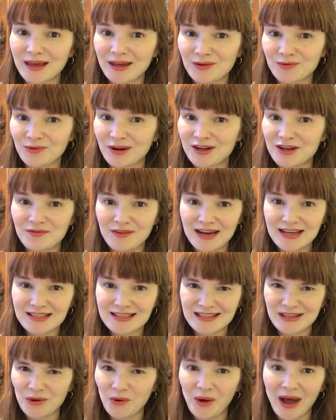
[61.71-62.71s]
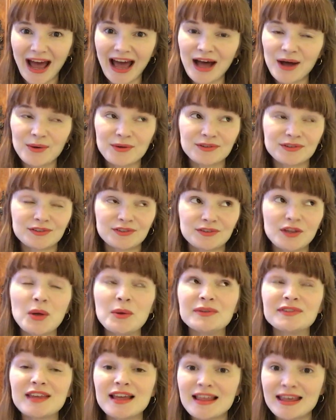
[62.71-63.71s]
like renovating your house, no,
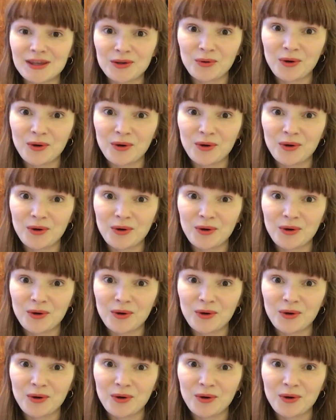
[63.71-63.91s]
selling